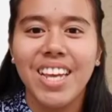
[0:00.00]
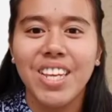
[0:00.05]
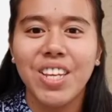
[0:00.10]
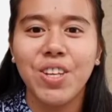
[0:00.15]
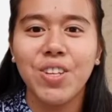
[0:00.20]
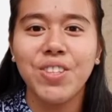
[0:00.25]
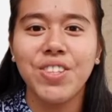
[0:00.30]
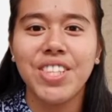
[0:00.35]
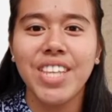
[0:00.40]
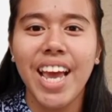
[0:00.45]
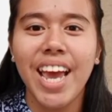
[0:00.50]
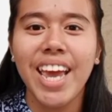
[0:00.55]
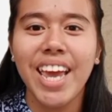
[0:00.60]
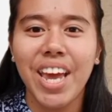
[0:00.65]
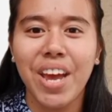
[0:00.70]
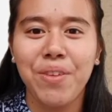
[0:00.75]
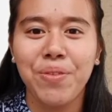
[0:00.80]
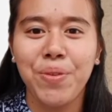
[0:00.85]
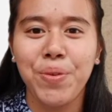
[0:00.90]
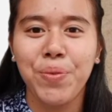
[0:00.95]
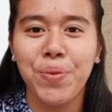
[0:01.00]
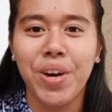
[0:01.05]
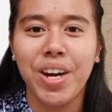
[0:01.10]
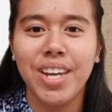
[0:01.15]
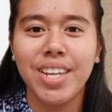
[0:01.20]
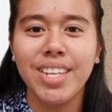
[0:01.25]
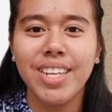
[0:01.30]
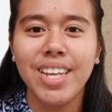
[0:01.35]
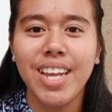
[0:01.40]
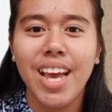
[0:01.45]
Good day,
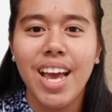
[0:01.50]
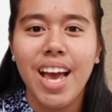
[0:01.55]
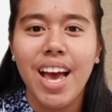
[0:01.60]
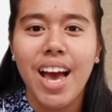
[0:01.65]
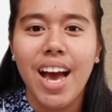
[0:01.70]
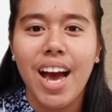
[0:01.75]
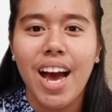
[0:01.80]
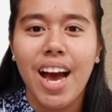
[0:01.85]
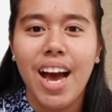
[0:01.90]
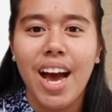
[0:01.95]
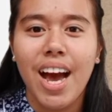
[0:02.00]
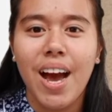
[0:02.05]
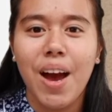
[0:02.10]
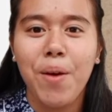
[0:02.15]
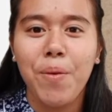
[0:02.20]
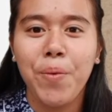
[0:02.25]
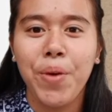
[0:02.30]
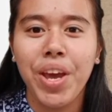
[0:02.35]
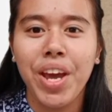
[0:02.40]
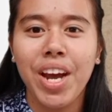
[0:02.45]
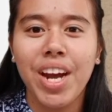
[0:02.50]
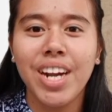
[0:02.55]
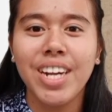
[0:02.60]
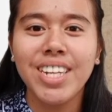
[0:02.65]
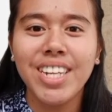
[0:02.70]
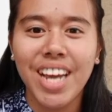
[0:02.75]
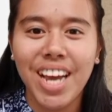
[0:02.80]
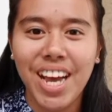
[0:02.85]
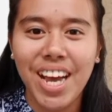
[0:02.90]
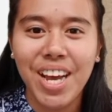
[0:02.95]
everyone. We are
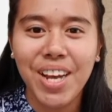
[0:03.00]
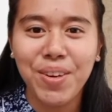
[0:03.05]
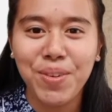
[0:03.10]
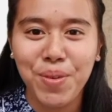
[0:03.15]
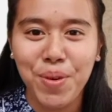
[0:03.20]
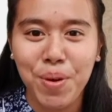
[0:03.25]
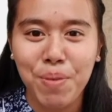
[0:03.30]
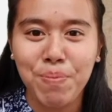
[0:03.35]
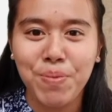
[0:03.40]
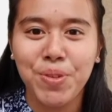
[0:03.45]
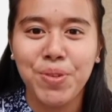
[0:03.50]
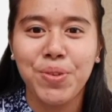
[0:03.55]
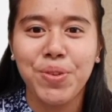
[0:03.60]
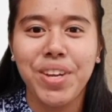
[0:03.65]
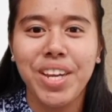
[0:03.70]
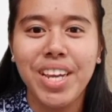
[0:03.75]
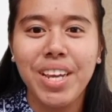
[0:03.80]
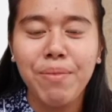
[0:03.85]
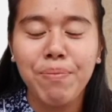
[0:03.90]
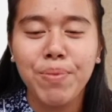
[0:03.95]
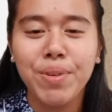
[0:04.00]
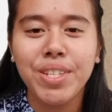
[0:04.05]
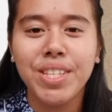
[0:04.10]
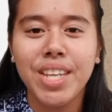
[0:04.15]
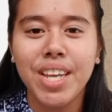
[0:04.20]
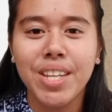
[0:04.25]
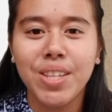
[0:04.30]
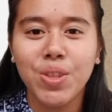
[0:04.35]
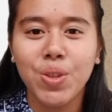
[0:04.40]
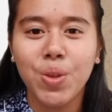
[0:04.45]
the Group 3
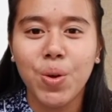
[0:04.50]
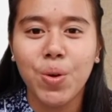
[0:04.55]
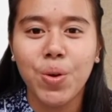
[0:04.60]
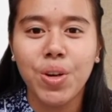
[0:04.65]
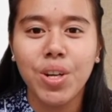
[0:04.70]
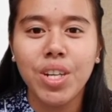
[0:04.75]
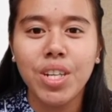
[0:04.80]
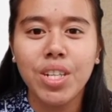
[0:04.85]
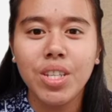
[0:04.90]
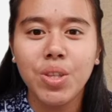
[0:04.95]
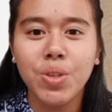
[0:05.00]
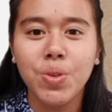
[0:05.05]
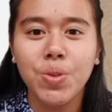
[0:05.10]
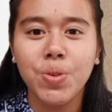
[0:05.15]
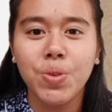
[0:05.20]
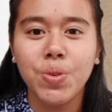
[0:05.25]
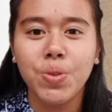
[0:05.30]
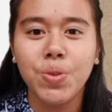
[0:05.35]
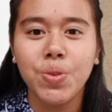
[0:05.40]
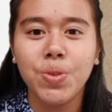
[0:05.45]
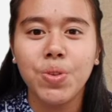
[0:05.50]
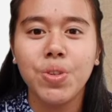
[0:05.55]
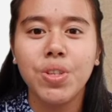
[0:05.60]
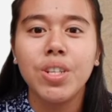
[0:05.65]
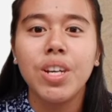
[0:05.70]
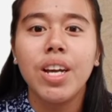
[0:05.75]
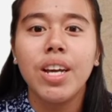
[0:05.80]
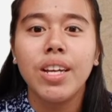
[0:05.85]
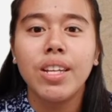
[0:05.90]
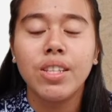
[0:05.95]
presenter to
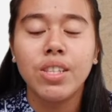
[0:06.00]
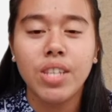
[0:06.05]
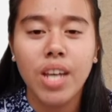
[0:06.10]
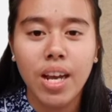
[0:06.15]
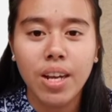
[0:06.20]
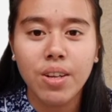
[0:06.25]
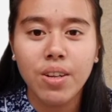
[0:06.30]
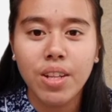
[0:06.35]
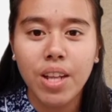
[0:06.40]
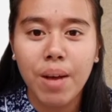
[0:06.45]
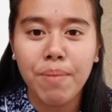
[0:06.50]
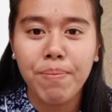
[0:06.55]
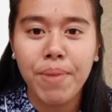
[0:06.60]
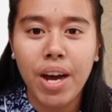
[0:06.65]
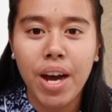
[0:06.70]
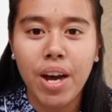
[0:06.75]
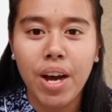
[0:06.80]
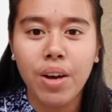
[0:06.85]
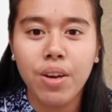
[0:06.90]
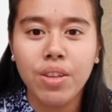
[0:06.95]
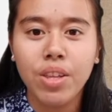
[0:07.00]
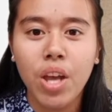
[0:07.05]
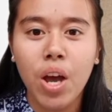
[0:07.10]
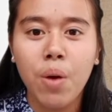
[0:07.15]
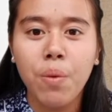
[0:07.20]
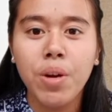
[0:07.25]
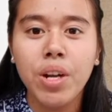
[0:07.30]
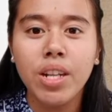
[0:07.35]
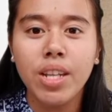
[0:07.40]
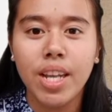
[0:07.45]
tackle about
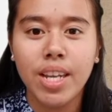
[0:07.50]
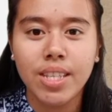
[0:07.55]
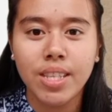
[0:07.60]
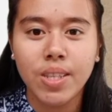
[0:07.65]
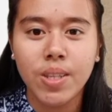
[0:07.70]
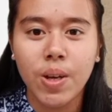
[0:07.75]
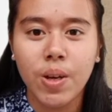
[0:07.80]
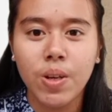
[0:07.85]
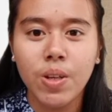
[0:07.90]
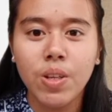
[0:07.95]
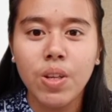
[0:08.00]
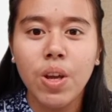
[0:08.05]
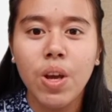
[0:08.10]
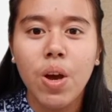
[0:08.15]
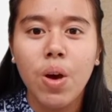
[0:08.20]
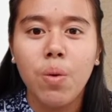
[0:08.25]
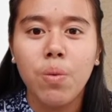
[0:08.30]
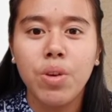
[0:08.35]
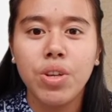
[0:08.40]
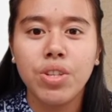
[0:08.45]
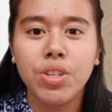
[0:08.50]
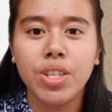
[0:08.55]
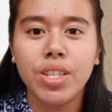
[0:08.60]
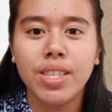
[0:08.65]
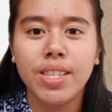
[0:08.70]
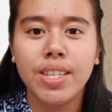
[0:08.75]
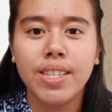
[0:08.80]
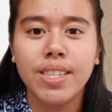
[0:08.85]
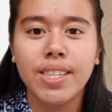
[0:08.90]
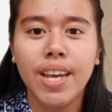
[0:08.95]
our lesson, which
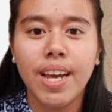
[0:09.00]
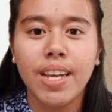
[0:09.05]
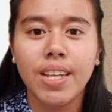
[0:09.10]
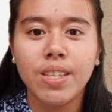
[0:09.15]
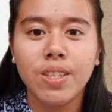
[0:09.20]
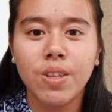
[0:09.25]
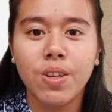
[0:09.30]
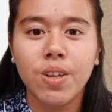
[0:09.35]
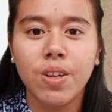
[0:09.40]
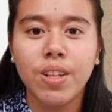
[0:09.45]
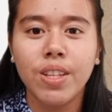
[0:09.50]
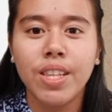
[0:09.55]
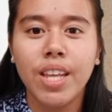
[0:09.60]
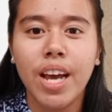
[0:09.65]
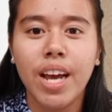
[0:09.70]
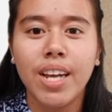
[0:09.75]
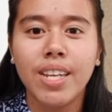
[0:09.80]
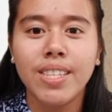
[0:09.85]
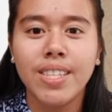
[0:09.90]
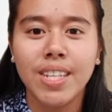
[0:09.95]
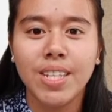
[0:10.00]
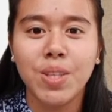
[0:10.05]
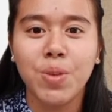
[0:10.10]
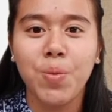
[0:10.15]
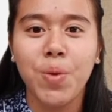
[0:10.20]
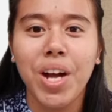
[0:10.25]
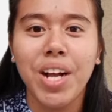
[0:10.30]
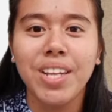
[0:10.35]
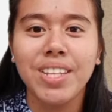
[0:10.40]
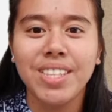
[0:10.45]
is entitled The
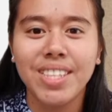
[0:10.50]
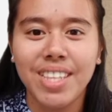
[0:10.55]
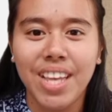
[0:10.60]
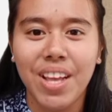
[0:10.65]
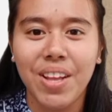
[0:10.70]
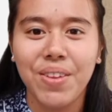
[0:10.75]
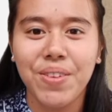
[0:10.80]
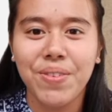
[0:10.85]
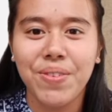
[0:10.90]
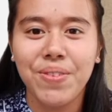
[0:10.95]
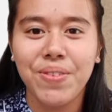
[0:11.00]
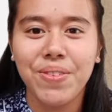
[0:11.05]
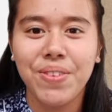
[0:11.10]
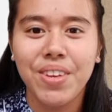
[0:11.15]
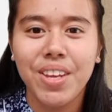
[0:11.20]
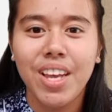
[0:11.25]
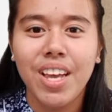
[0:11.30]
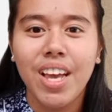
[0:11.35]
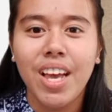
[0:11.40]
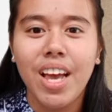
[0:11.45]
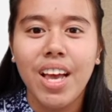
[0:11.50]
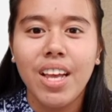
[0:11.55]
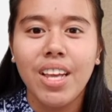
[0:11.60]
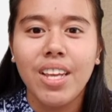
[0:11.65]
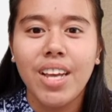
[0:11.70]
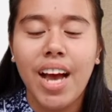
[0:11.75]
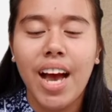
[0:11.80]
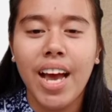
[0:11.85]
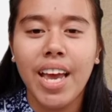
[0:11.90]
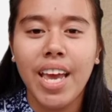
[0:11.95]
Sexual
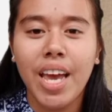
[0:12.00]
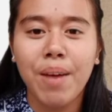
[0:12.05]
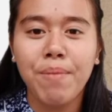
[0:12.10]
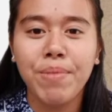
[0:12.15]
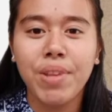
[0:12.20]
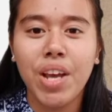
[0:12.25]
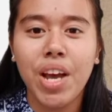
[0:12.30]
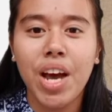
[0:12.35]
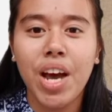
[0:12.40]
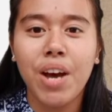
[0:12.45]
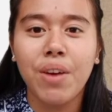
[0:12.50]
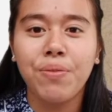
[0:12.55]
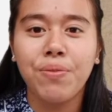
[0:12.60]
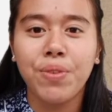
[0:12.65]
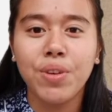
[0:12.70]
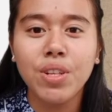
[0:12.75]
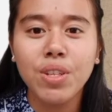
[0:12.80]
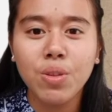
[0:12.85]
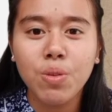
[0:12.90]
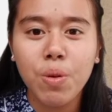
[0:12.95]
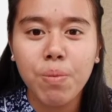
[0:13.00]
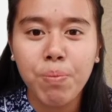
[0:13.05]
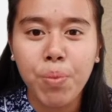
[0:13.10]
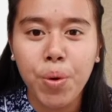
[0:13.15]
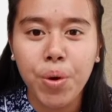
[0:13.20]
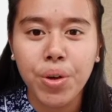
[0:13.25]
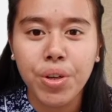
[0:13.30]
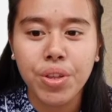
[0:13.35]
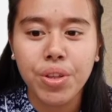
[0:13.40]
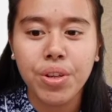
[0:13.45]
Self. I am the first
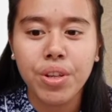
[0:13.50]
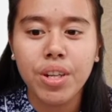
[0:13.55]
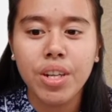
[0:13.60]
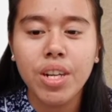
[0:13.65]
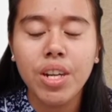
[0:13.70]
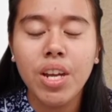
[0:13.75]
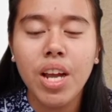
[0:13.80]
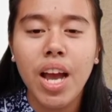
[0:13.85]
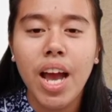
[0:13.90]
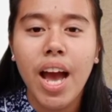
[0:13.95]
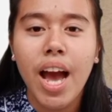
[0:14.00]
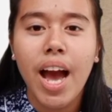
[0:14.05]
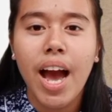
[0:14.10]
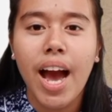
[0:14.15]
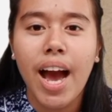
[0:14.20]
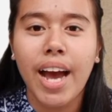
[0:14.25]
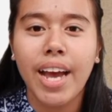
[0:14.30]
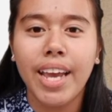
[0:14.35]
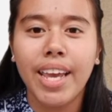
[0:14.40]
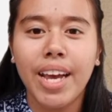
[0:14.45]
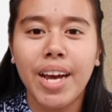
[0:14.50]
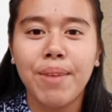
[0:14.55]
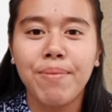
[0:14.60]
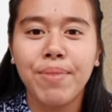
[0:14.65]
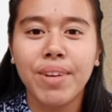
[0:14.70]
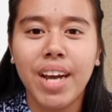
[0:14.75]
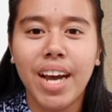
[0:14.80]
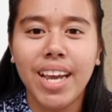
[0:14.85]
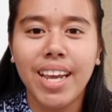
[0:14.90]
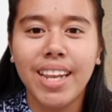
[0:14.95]
reporter. I
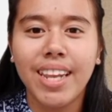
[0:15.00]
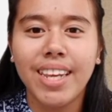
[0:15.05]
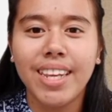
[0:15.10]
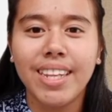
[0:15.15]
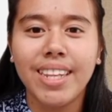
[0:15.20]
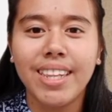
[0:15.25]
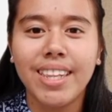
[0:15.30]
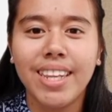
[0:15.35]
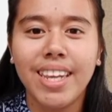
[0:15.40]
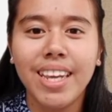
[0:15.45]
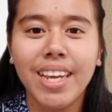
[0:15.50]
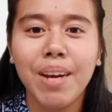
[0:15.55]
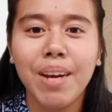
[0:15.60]
am Kylie D.